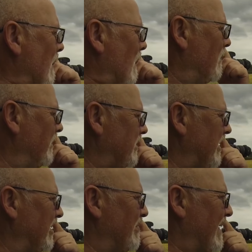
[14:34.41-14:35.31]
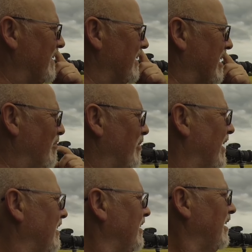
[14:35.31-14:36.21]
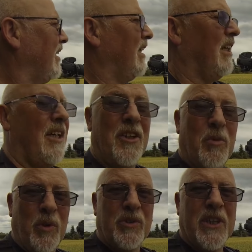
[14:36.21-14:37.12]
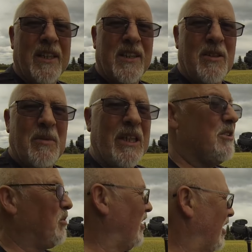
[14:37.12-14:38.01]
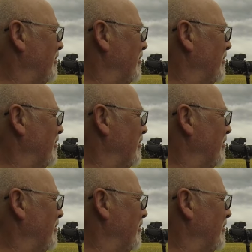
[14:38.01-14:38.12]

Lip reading: I'm going to show you the back of the camera, and I will take the image while I'm